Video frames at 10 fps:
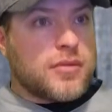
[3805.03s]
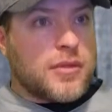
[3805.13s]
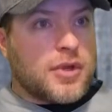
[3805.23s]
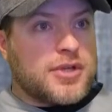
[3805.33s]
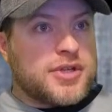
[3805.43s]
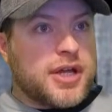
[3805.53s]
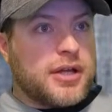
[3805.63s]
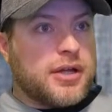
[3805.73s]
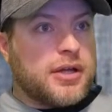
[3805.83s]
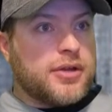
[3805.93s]
Is it
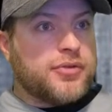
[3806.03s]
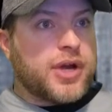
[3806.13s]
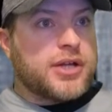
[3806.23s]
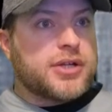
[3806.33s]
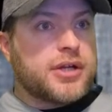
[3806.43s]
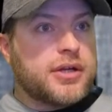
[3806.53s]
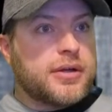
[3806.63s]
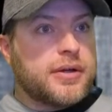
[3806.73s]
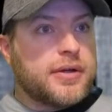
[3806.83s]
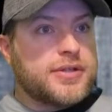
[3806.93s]
Thrash?
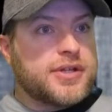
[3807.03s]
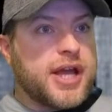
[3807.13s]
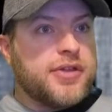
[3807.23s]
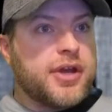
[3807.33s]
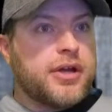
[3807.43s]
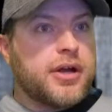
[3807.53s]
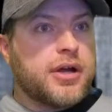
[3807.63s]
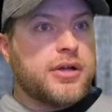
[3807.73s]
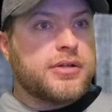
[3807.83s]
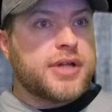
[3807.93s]
He said, "Hey
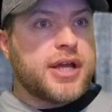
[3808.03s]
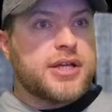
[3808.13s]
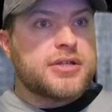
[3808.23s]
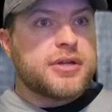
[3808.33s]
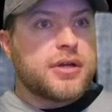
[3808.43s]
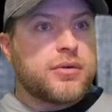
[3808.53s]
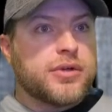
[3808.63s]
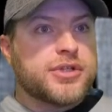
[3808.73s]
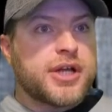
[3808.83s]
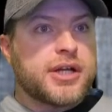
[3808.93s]
there, days where
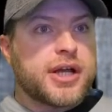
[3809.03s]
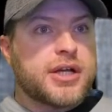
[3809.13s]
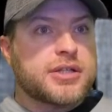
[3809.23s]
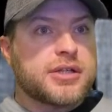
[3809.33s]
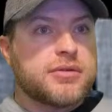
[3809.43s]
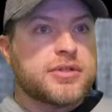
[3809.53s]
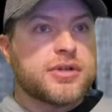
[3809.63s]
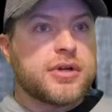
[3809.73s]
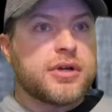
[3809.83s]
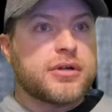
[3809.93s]
Janikowski was
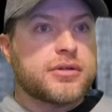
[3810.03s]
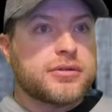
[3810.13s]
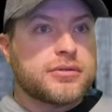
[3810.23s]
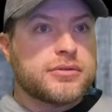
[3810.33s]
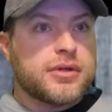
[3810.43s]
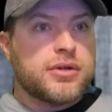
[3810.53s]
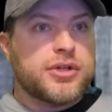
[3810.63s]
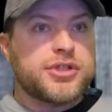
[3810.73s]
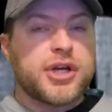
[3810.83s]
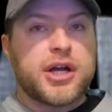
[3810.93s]
our only
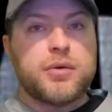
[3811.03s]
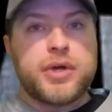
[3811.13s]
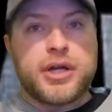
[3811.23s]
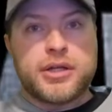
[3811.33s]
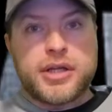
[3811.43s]
shot at winning."